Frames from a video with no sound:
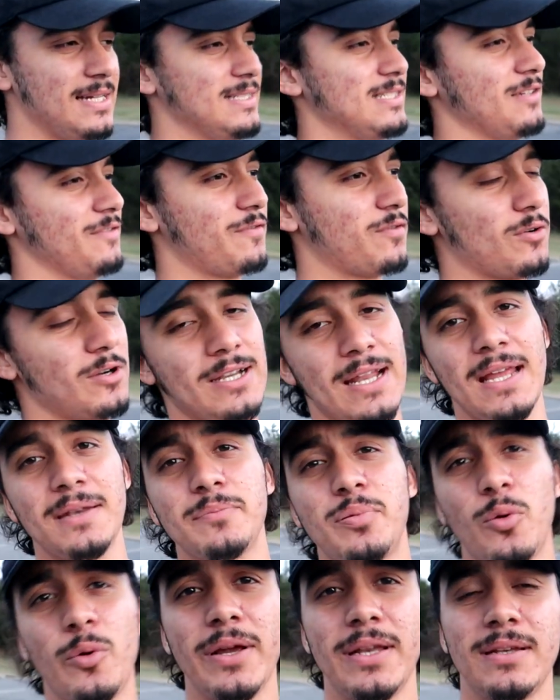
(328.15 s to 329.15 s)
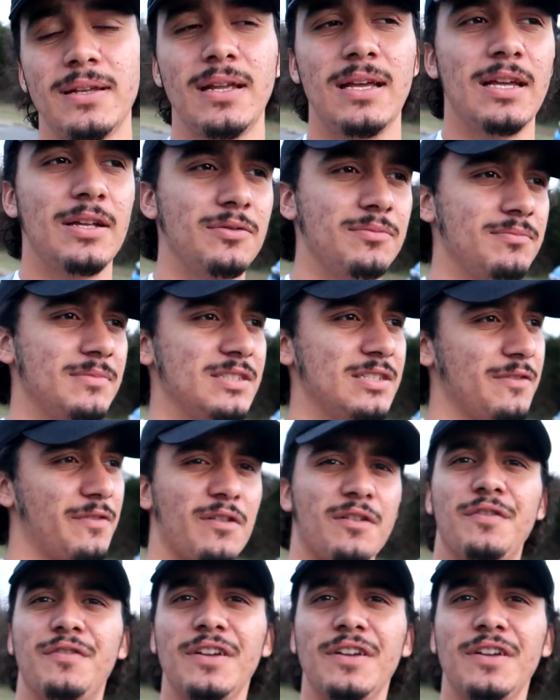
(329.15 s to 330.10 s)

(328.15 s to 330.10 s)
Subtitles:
Is it for an endpoint? Is it for